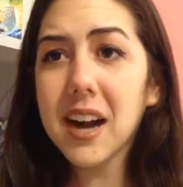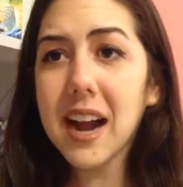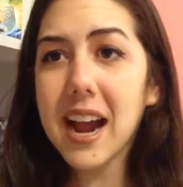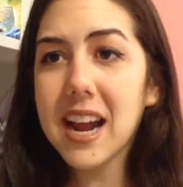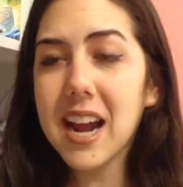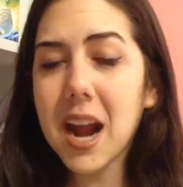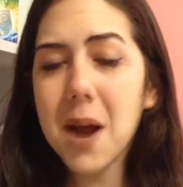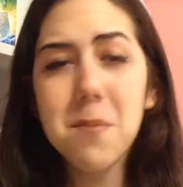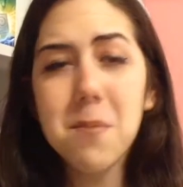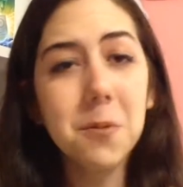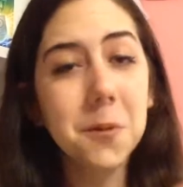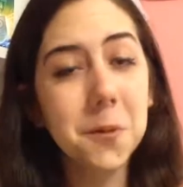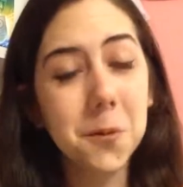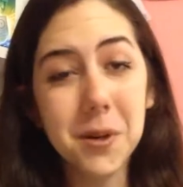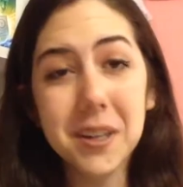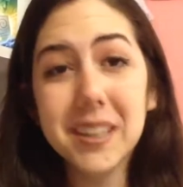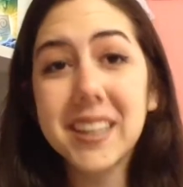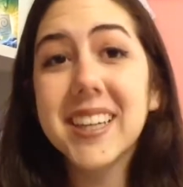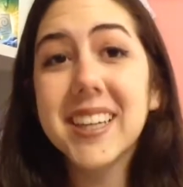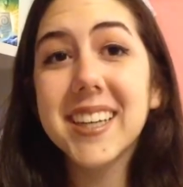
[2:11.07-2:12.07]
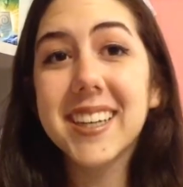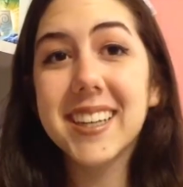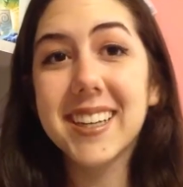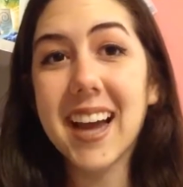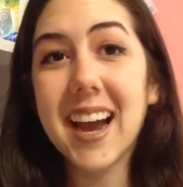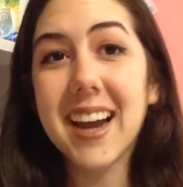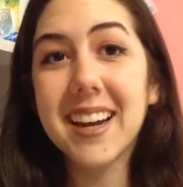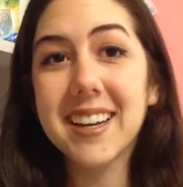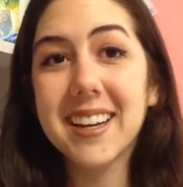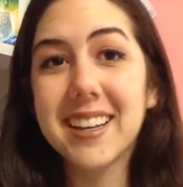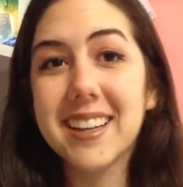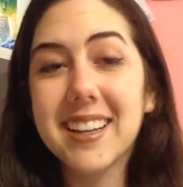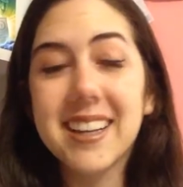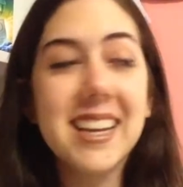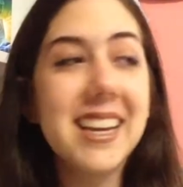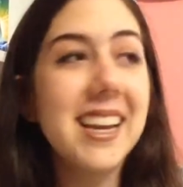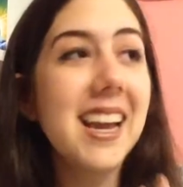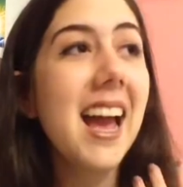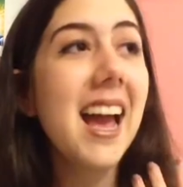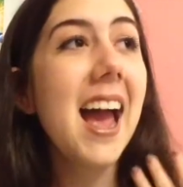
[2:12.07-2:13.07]
and I'm really excited to
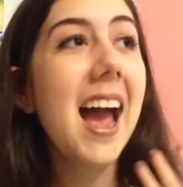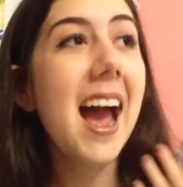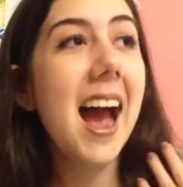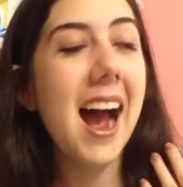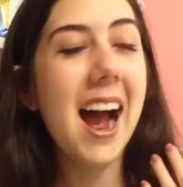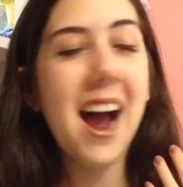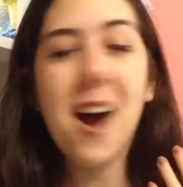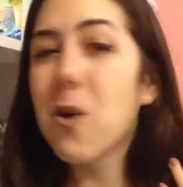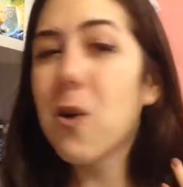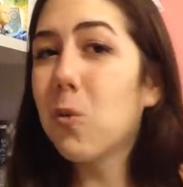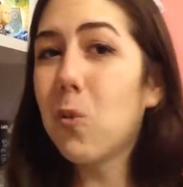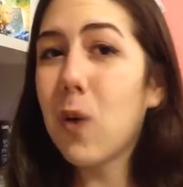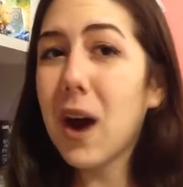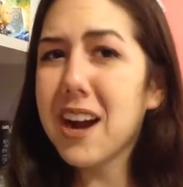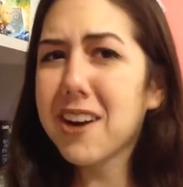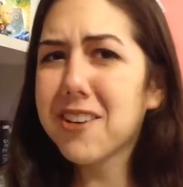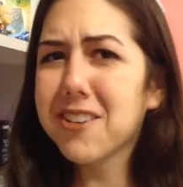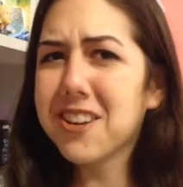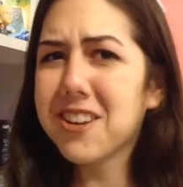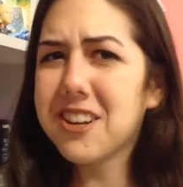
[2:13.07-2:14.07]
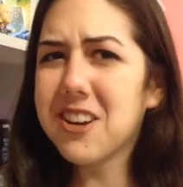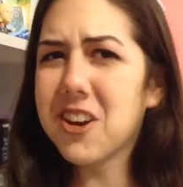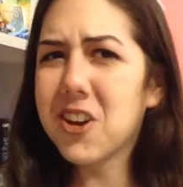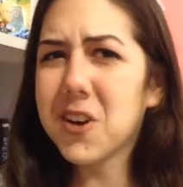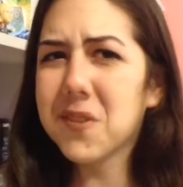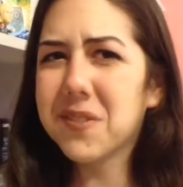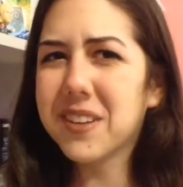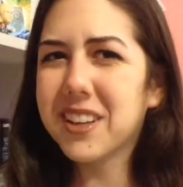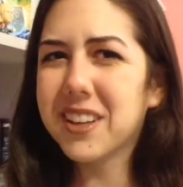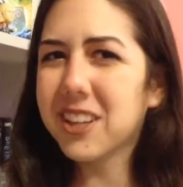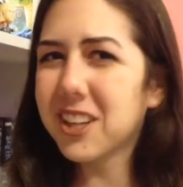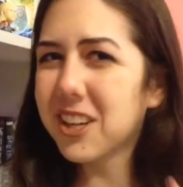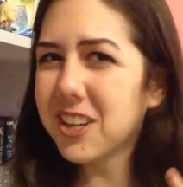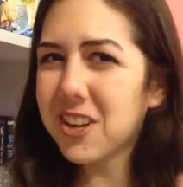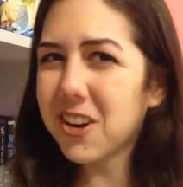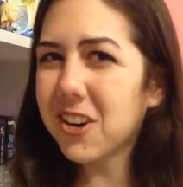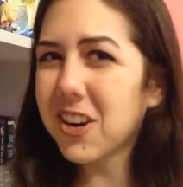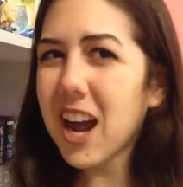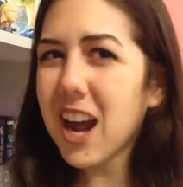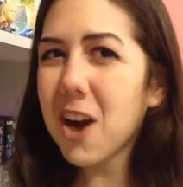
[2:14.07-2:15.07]
see how Wires and Nerves is going to
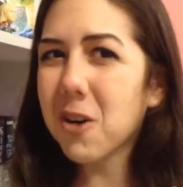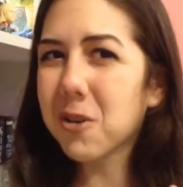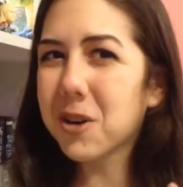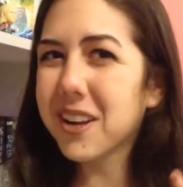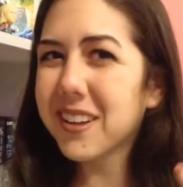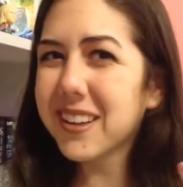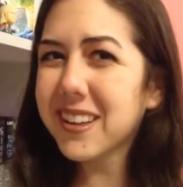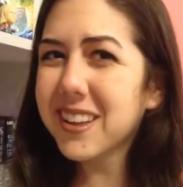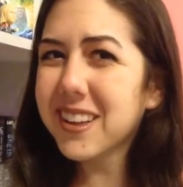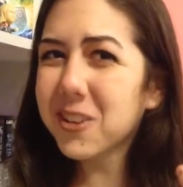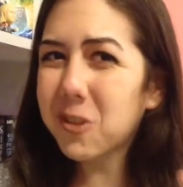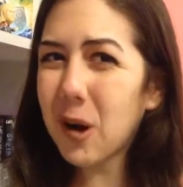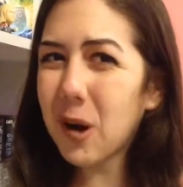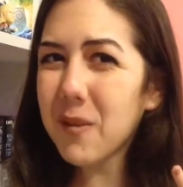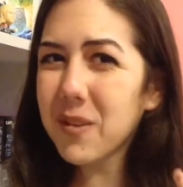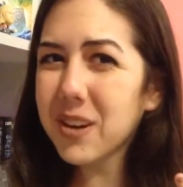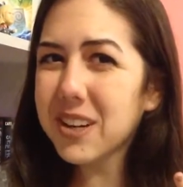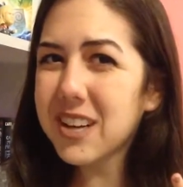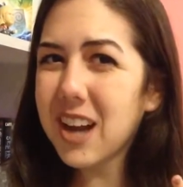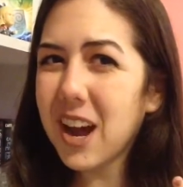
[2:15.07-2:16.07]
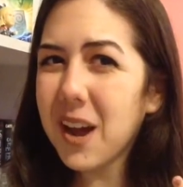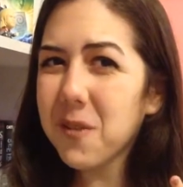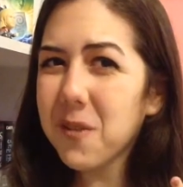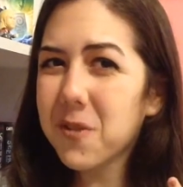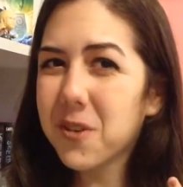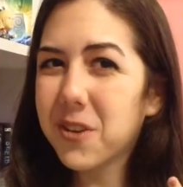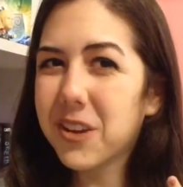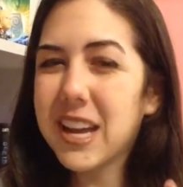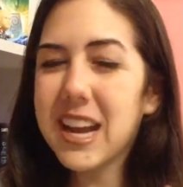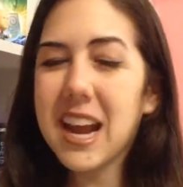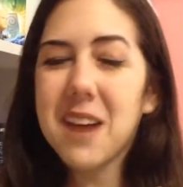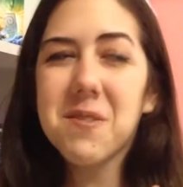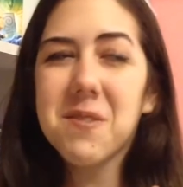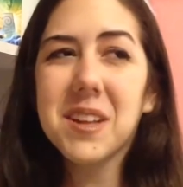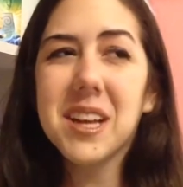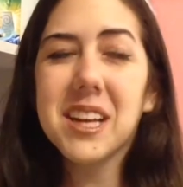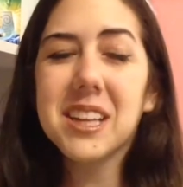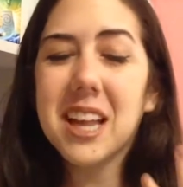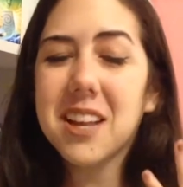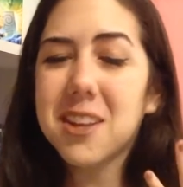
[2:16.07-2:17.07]
turn out because it's a graphic novel, and I
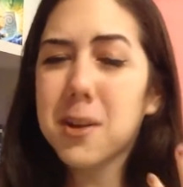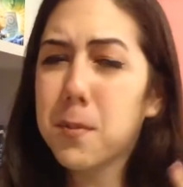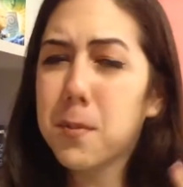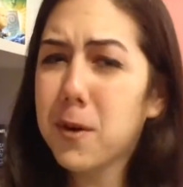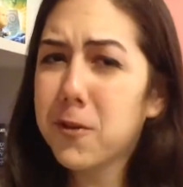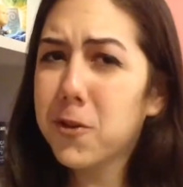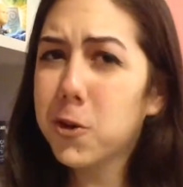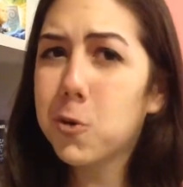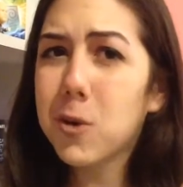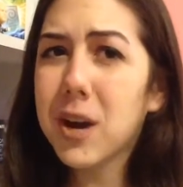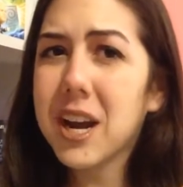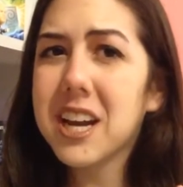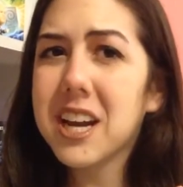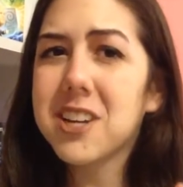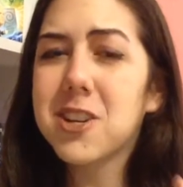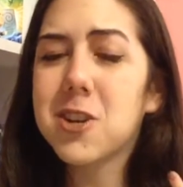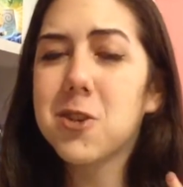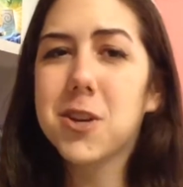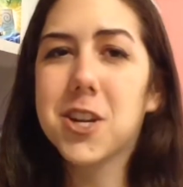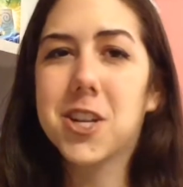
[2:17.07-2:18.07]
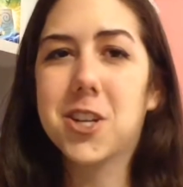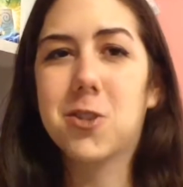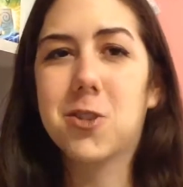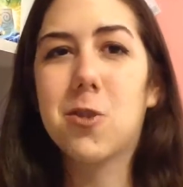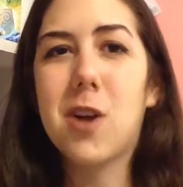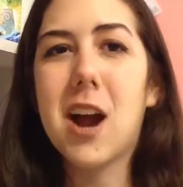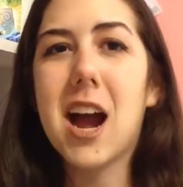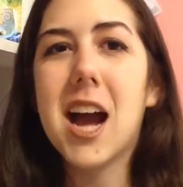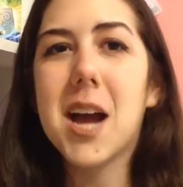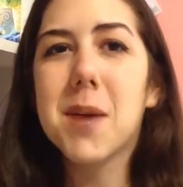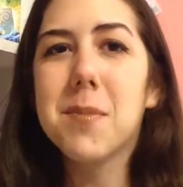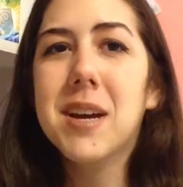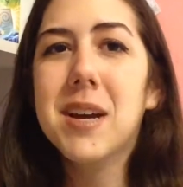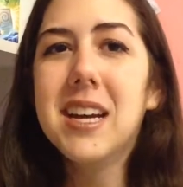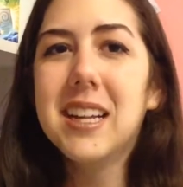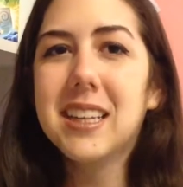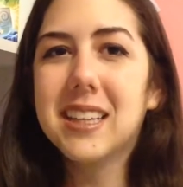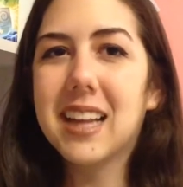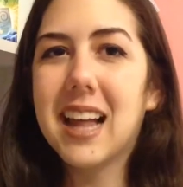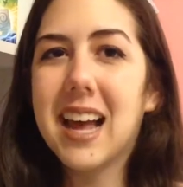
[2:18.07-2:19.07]
feel like that's a perfect way to describe
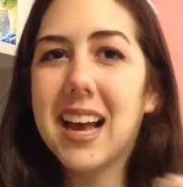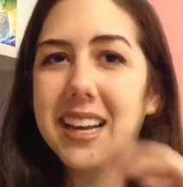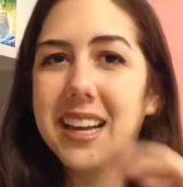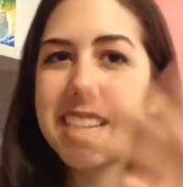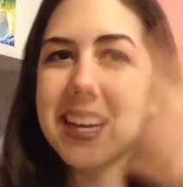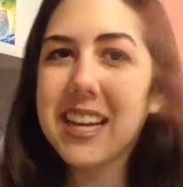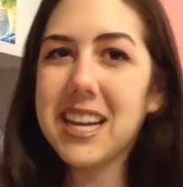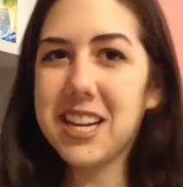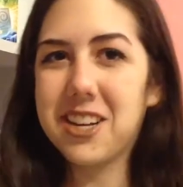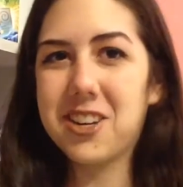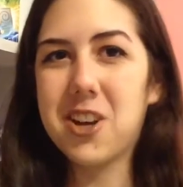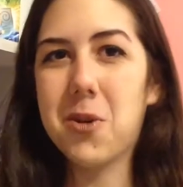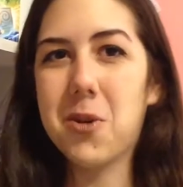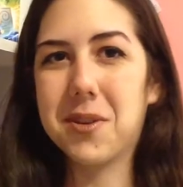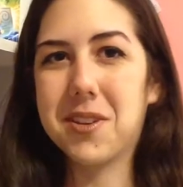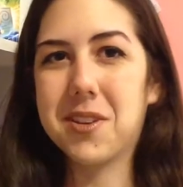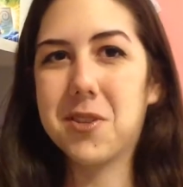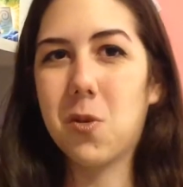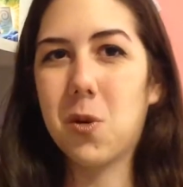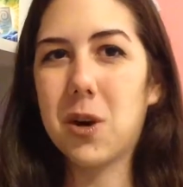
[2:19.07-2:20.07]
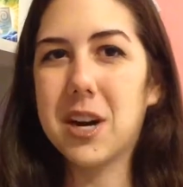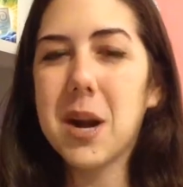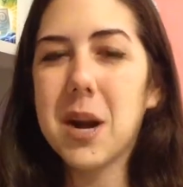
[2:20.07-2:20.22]
like Iko's story.